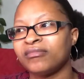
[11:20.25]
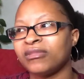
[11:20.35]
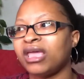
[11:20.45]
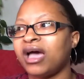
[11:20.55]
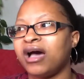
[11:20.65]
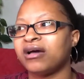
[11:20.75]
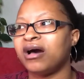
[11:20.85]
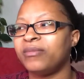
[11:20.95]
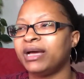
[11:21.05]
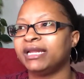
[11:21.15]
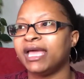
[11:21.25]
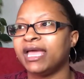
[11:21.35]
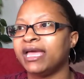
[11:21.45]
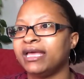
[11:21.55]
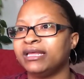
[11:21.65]
I'll call my
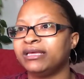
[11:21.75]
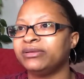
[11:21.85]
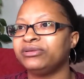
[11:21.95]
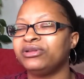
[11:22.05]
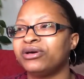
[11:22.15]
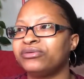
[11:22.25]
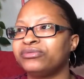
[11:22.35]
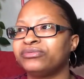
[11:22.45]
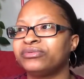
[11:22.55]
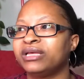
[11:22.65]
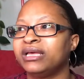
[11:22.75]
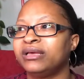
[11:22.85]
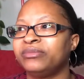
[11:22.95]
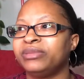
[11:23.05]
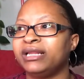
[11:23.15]
dad and,
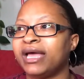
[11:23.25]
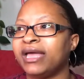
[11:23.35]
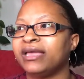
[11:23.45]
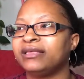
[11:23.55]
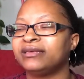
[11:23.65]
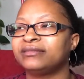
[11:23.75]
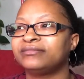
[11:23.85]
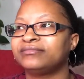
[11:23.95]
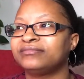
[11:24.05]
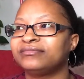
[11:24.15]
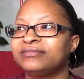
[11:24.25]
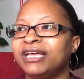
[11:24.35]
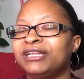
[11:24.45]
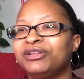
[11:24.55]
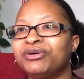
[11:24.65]
be like, I
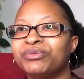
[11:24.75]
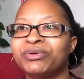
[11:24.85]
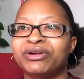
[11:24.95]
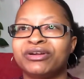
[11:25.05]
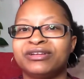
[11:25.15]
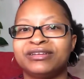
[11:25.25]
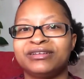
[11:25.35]
need to go to work.